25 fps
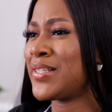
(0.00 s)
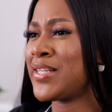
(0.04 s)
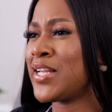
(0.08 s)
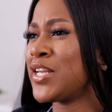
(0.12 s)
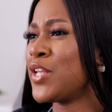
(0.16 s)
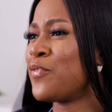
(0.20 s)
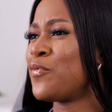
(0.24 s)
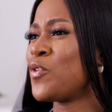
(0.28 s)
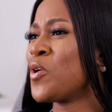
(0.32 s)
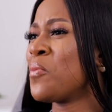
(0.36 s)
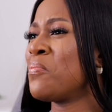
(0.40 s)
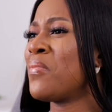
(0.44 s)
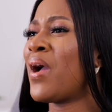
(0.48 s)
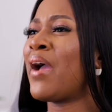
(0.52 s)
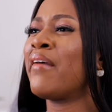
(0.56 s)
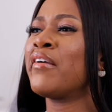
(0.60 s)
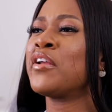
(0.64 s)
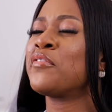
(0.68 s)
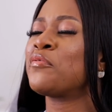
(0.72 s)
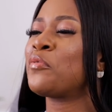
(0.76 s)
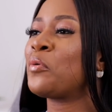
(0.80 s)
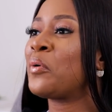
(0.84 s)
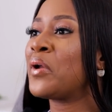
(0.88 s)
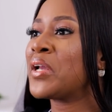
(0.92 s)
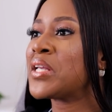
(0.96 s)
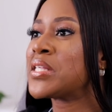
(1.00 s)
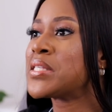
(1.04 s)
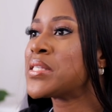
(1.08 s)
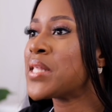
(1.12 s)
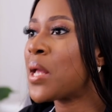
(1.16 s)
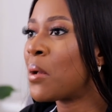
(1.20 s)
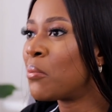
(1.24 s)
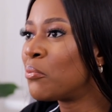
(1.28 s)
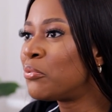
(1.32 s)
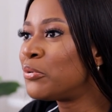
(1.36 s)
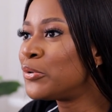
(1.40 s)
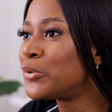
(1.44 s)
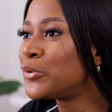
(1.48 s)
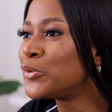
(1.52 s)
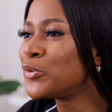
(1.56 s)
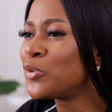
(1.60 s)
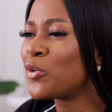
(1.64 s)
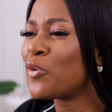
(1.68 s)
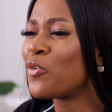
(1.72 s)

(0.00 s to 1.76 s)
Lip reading: and then if you're married, for example,